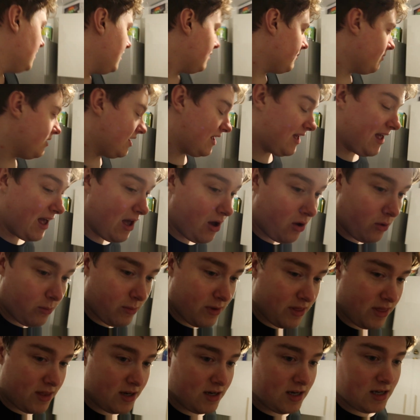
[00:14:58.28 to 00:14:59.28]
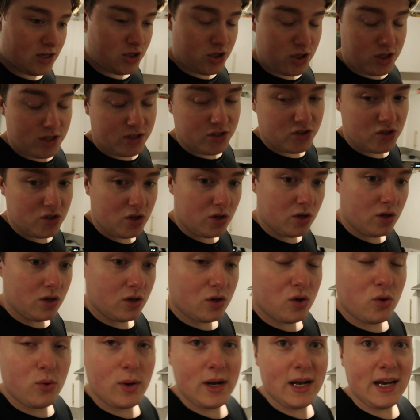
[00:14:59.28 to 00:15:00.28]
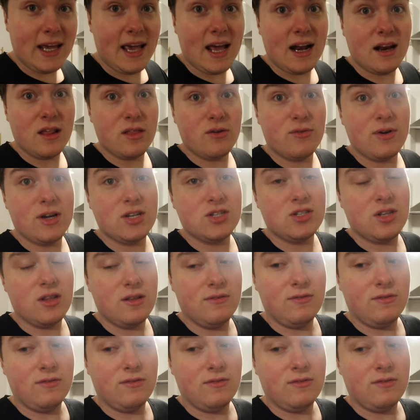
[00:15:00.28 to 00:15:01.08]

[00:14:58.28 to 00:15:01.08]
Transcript: I'm gonna get on with the dishes, quickly edit the rest of